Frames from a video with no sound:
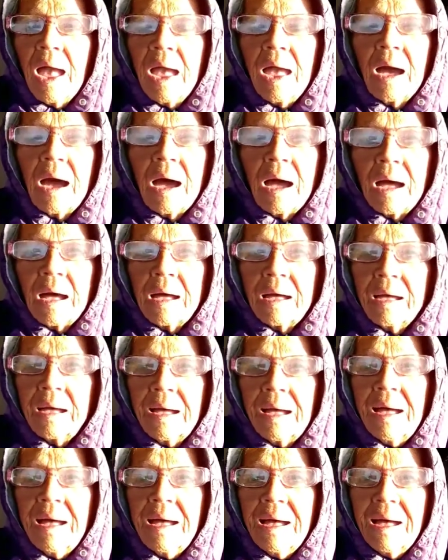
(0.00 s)

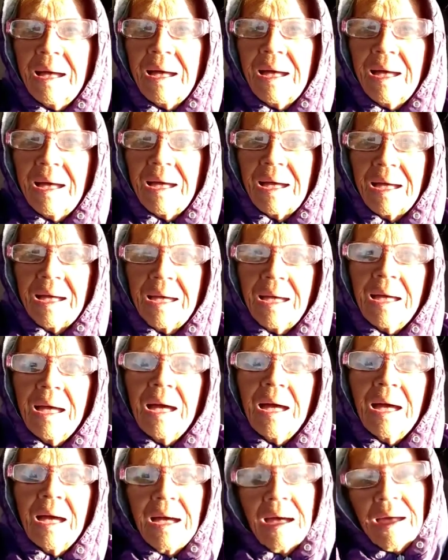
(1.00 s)

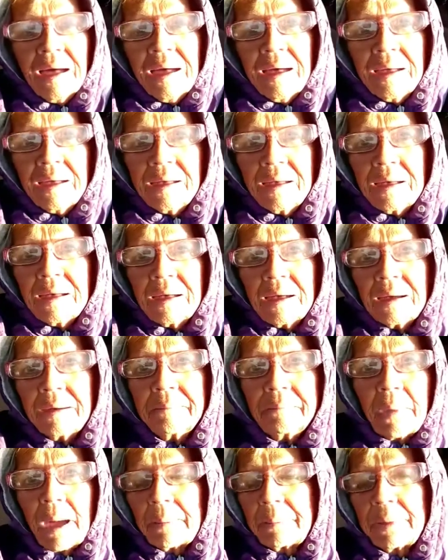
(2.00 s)

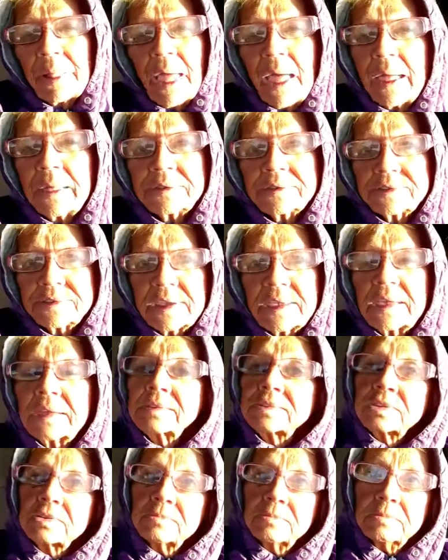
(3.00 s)
my plans to
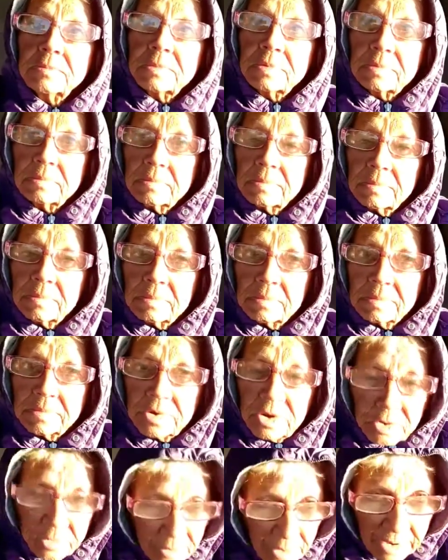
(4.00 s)
get to
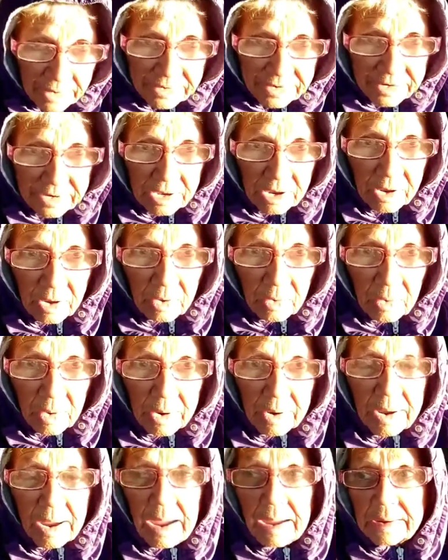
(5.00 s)
New Mexico
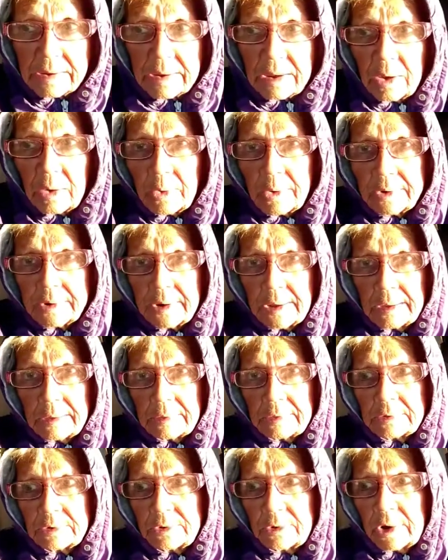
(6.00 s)
are kind of going down
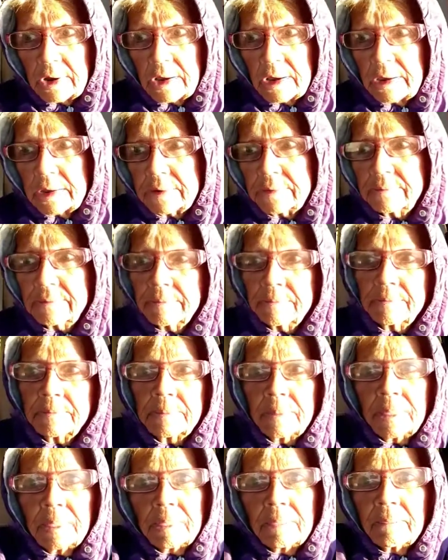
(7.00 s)
the drain
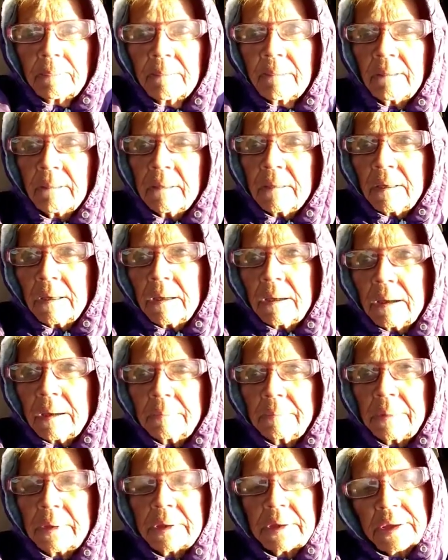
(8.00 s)

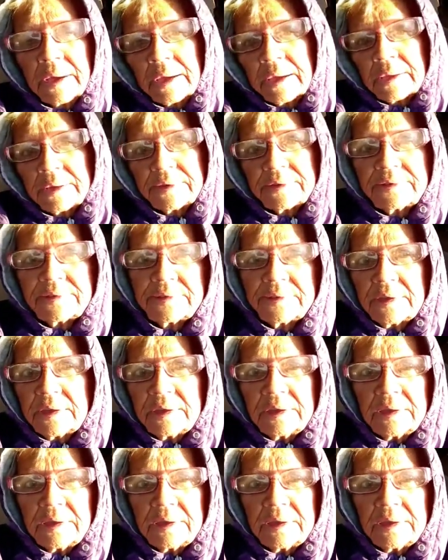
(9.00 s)
because